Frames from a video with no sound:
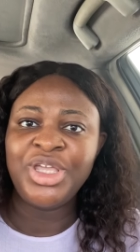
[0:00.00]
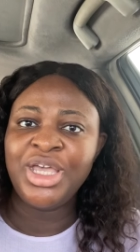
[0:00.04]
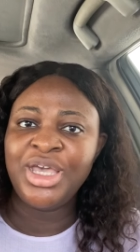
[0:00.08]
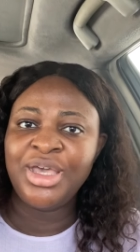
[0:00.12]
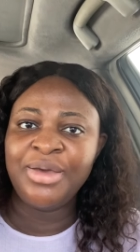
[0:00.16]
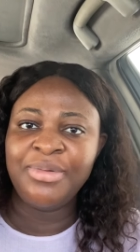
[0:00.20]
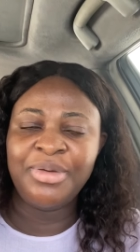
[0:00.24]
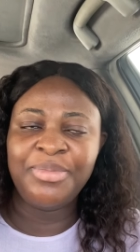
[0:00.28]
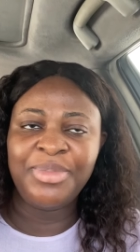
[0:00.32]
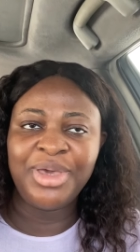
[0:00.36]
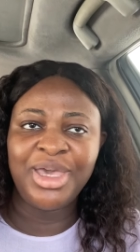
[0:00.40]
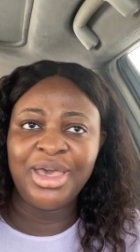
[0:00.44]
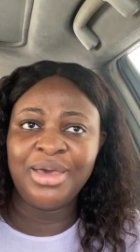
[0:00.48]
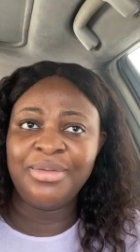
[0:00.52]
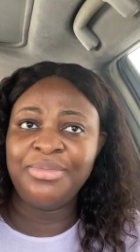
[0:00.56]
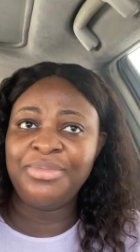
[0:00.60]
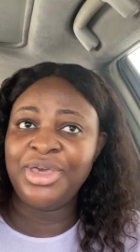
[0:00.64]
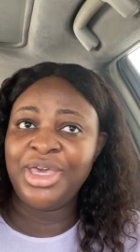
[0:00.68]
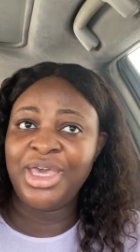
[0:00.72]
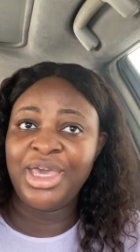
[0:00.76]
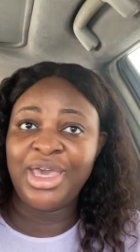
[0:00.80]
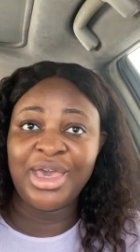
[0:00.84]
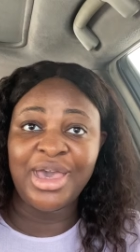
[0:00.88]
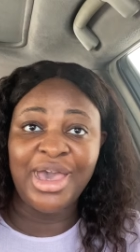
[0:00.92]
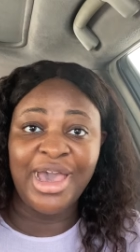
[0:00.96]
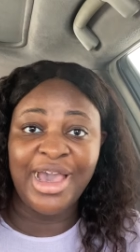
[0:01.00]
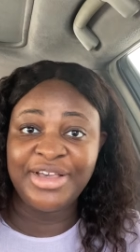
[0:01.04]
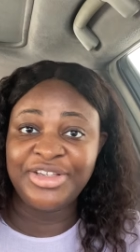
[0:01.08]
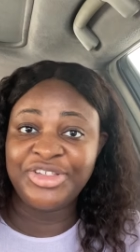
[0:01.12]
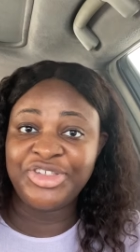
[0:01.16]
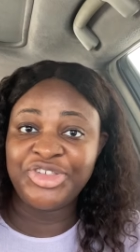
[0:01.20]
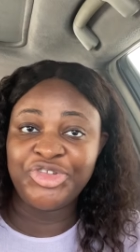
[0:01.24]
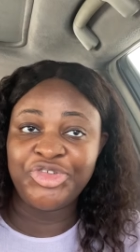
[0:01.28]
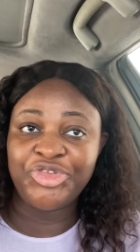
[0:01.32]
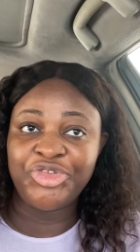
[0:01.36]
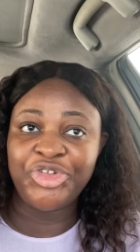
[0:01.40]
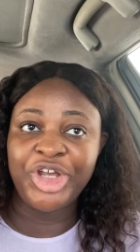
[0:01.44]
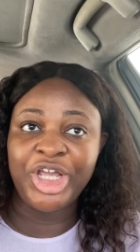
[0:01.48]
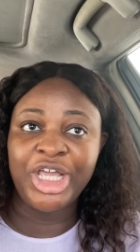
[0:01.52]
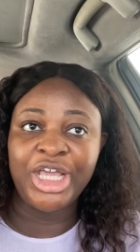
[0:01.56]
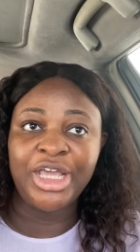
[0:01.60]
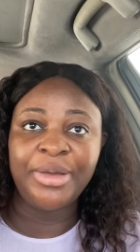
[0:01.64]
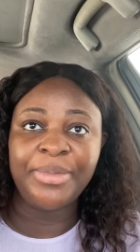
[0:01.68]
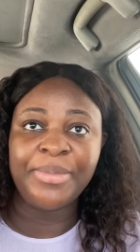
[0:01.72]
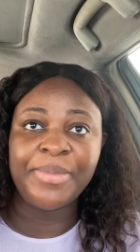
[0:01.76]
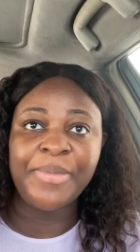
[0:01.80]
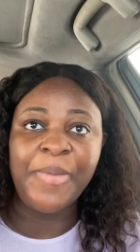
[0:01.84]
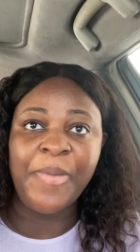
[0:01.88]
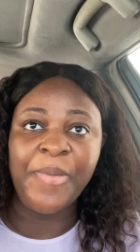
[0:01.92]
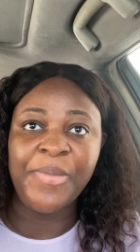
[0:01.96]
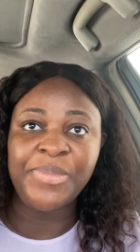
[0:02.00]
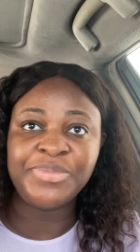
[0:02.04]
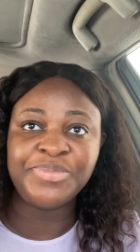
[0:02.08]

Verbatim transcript: Let me get me ice cream.